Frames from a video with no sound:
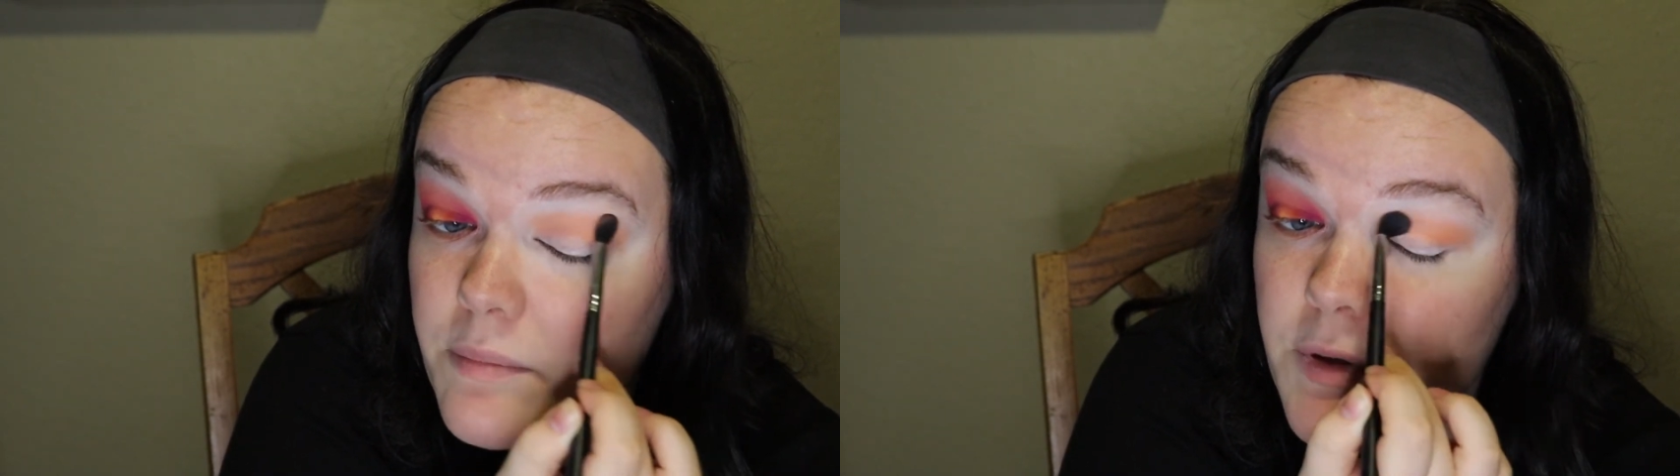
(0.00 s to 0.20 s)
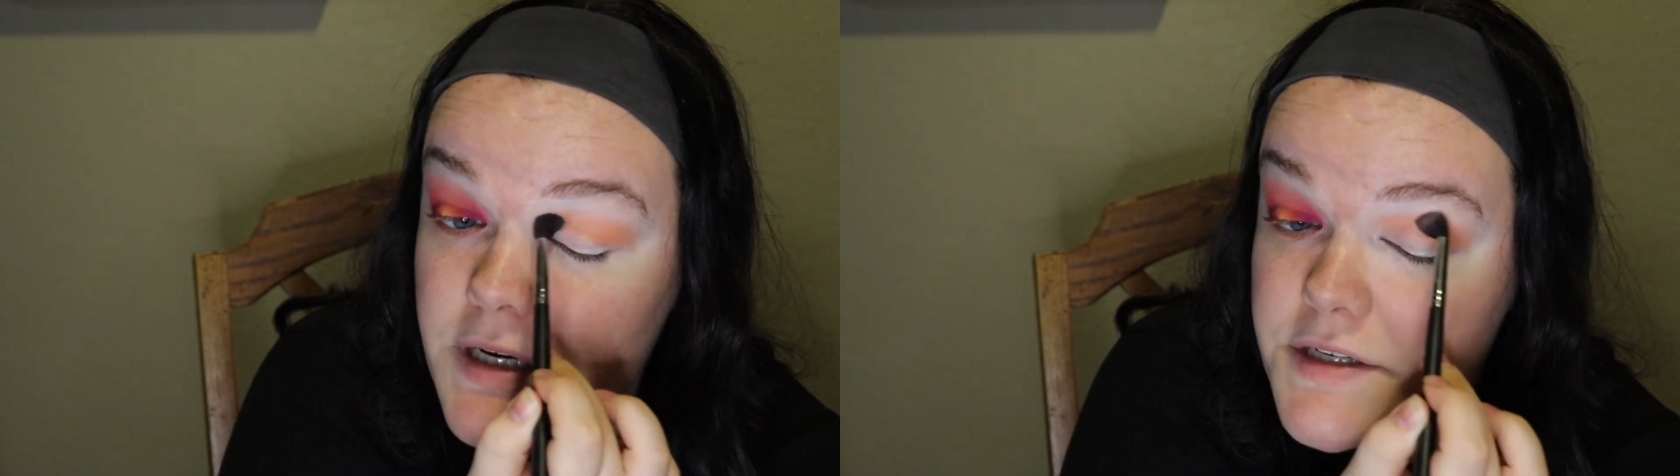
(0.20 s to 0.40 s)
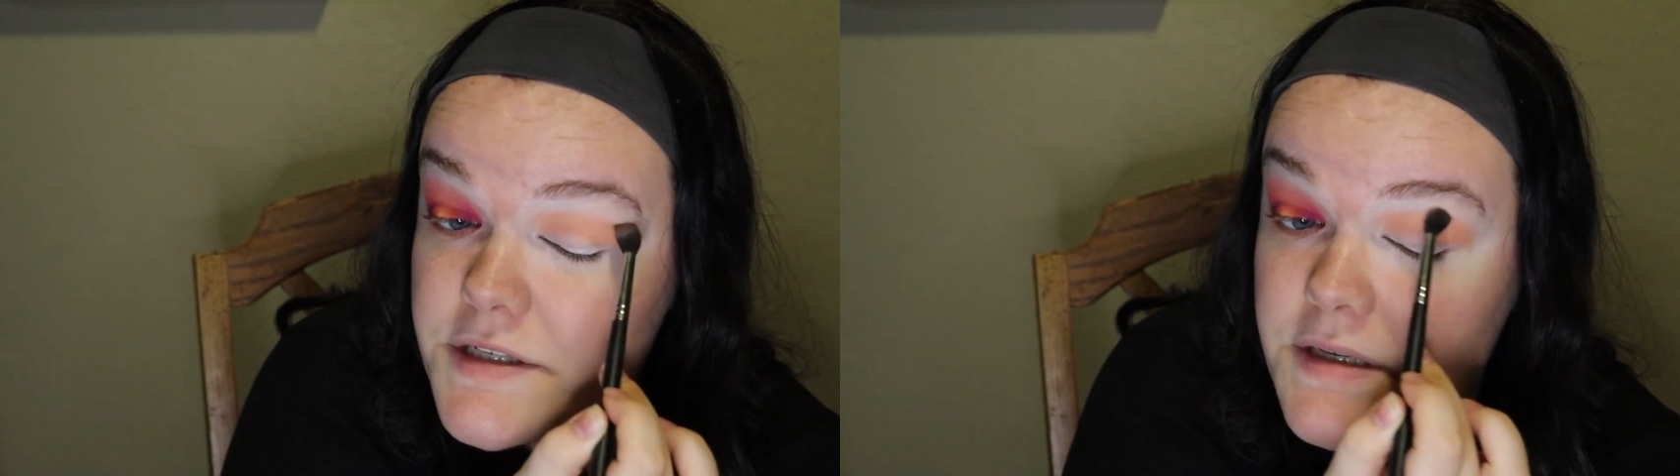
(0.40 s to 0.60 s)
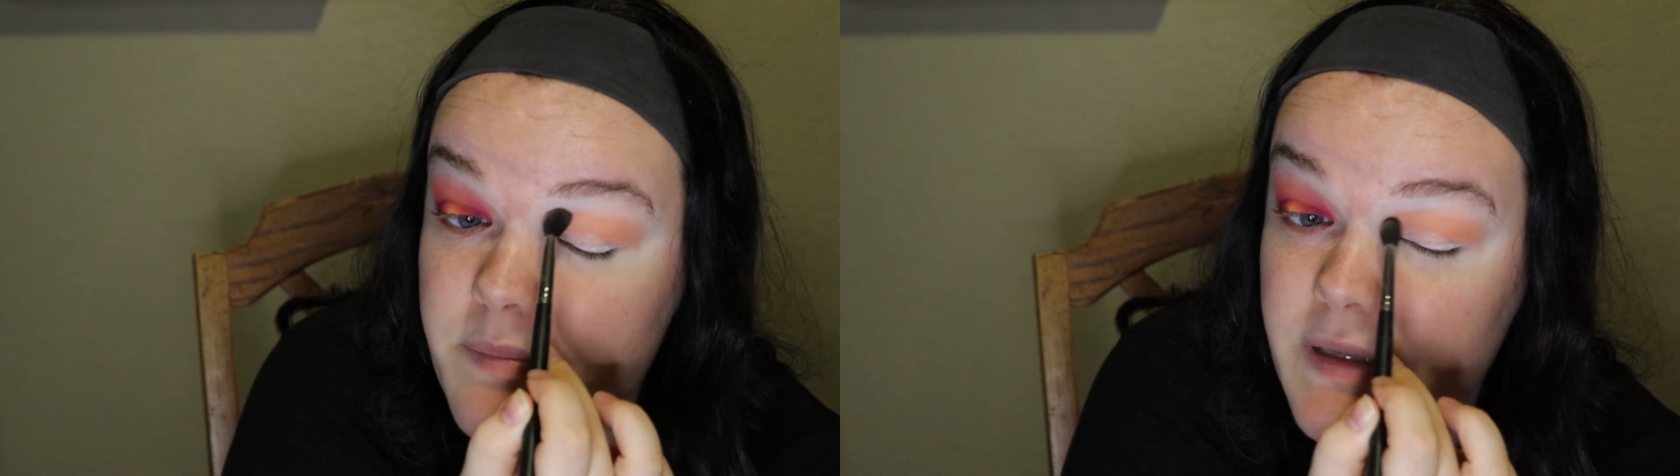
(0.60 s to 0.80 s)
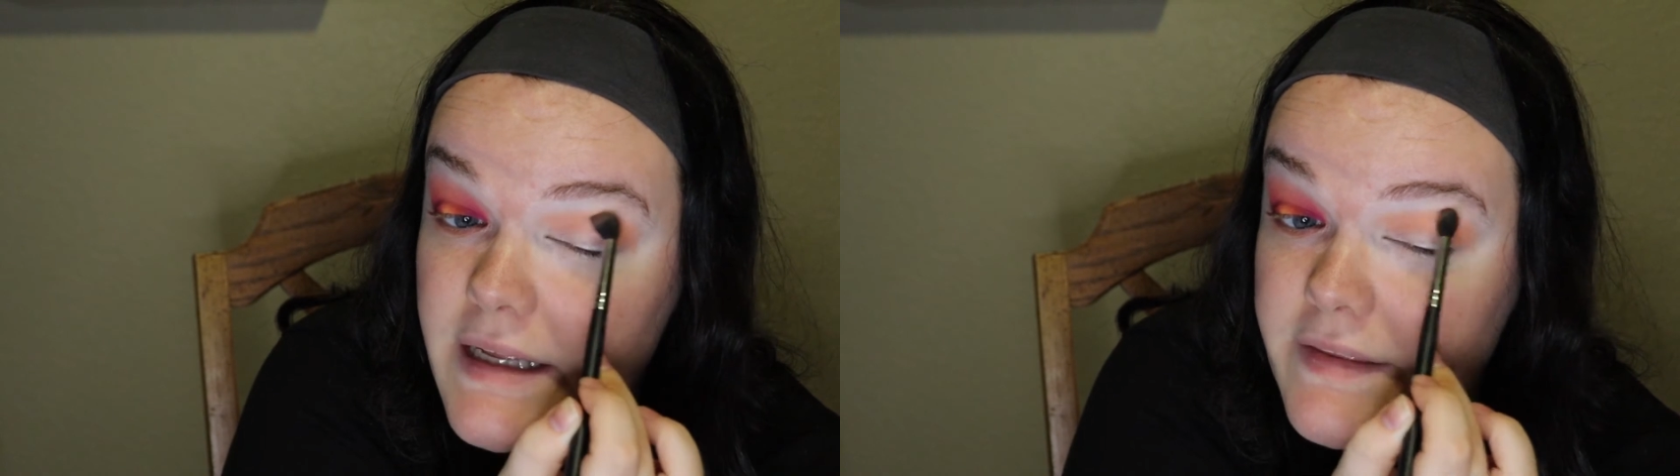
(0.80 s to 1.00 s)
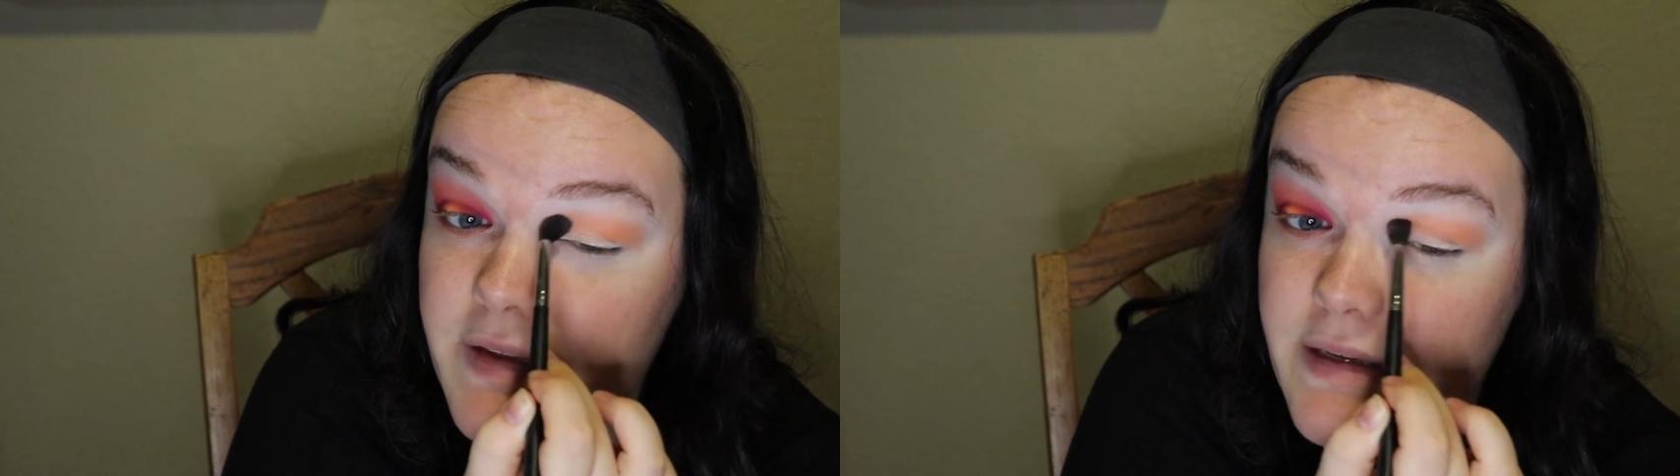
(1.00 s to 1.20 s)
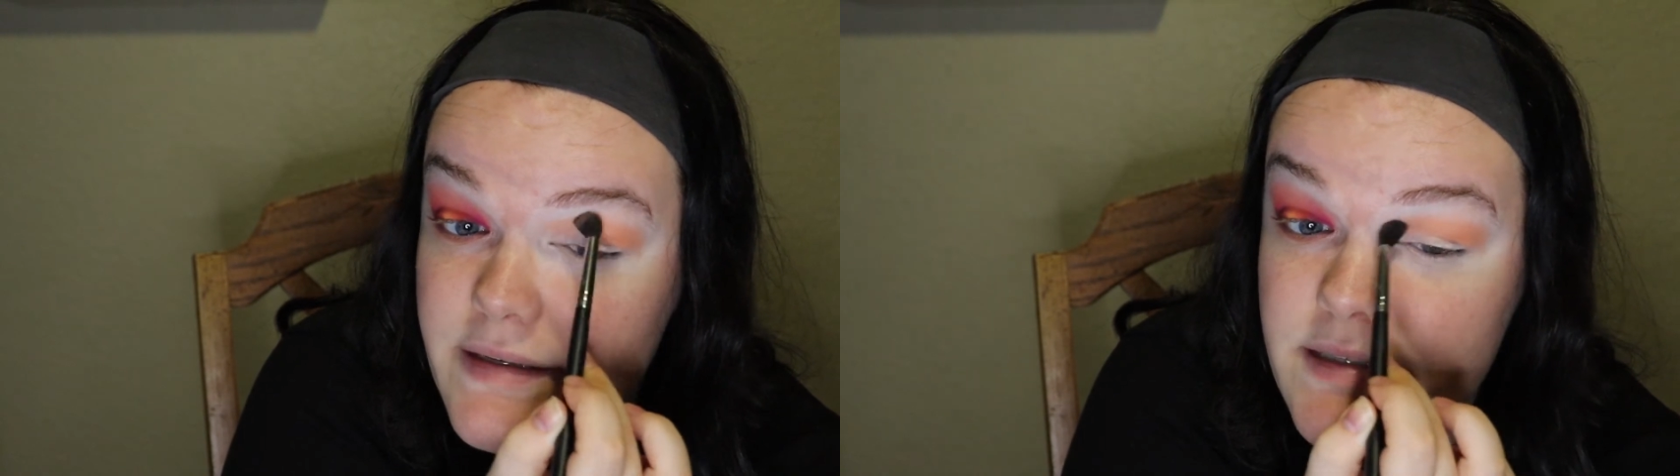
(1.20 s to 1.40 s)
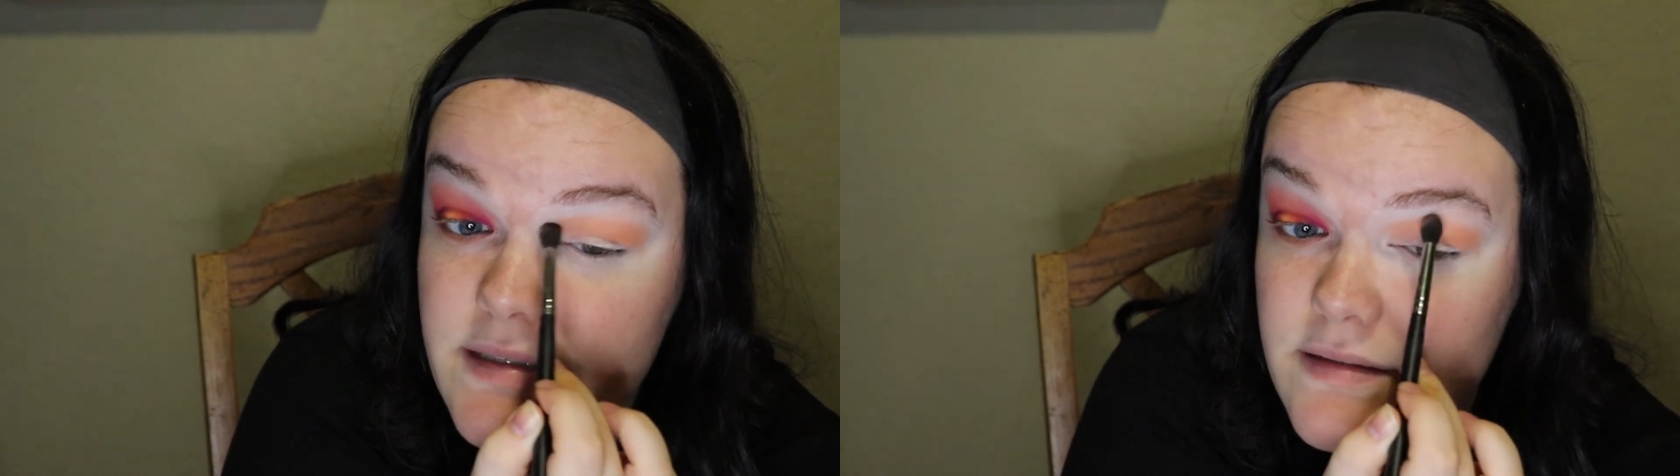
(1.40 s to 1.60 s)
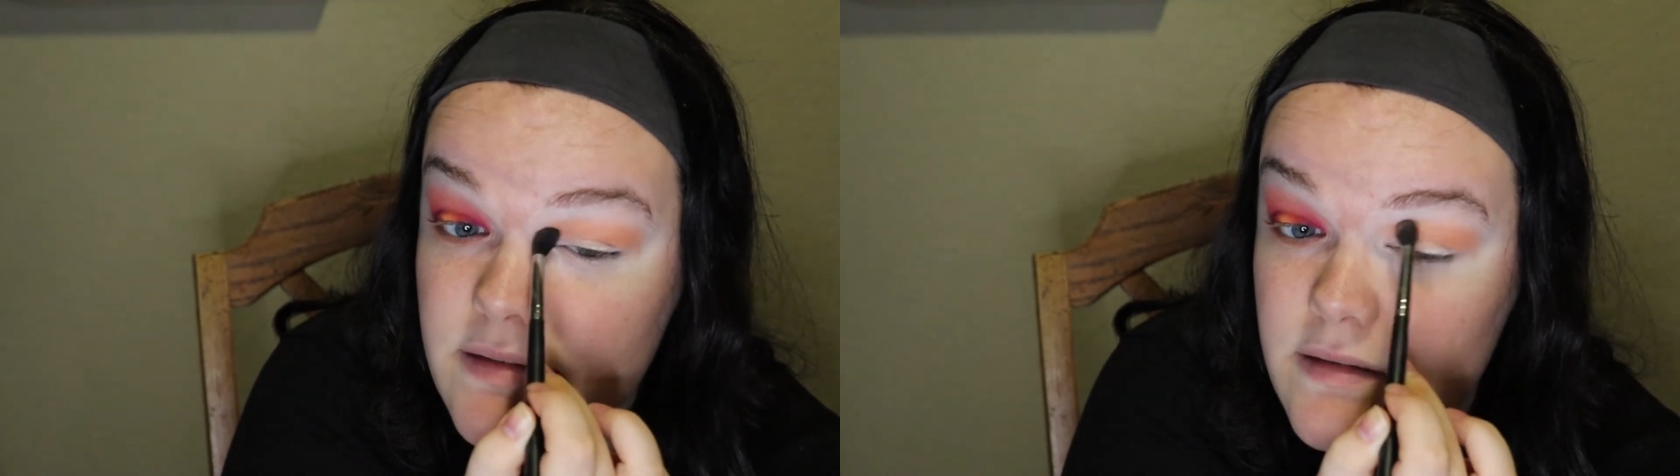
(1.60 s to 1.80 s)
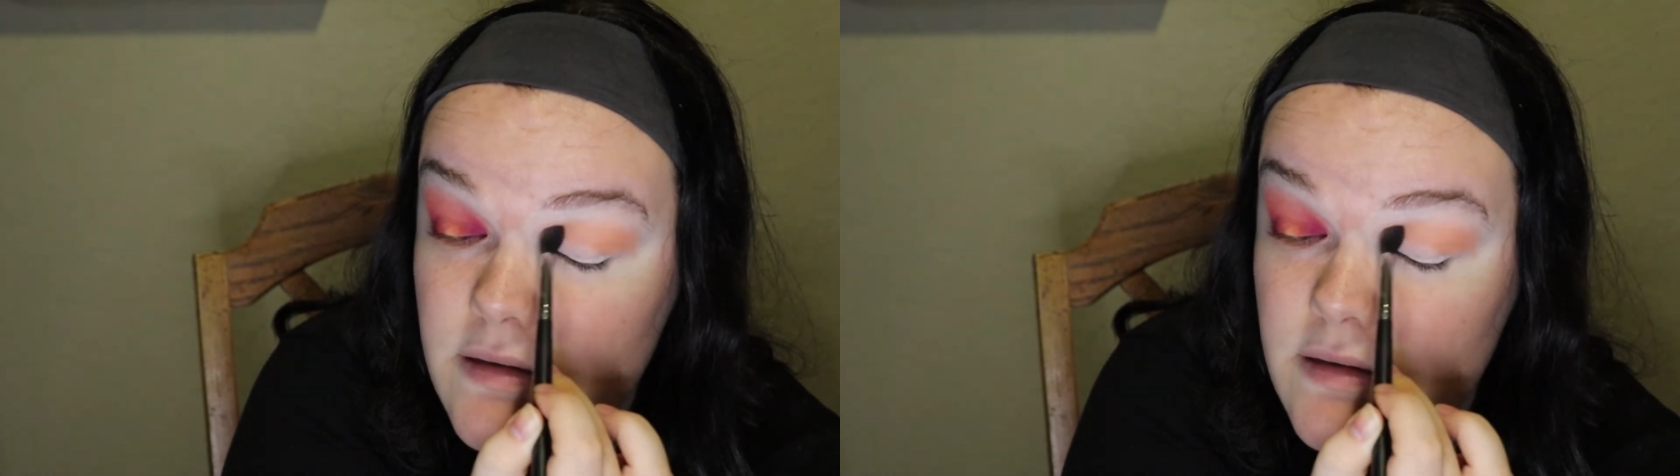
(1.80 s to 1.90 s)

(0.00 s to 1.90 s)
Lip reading: brush to blend this